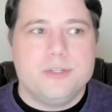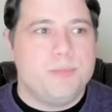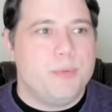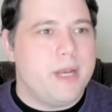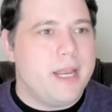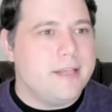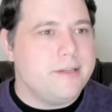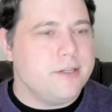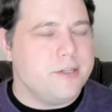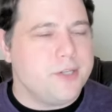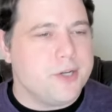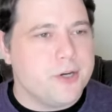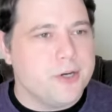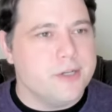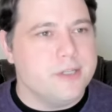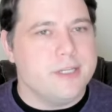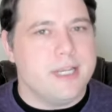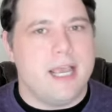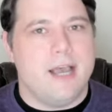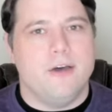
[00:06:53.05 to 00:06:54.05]
But as it
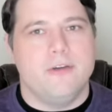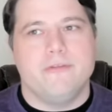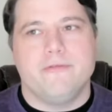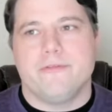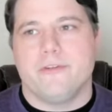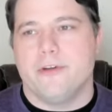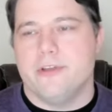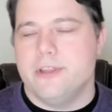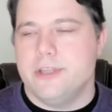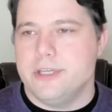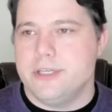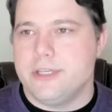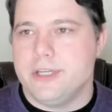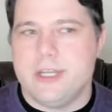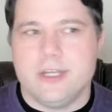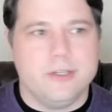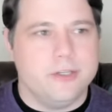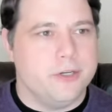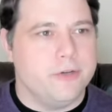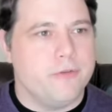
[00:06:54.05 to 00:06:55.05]
turns out, for this
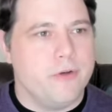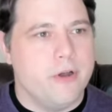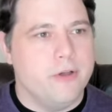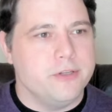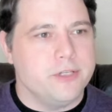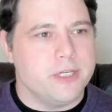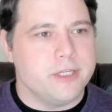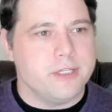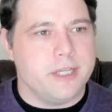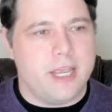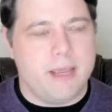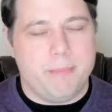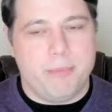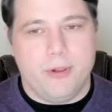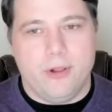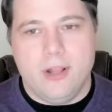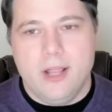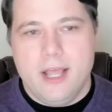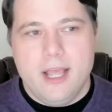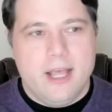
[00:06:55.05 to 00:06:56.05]
Gilded Rose
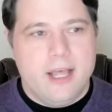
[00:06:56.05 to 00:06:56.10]
example,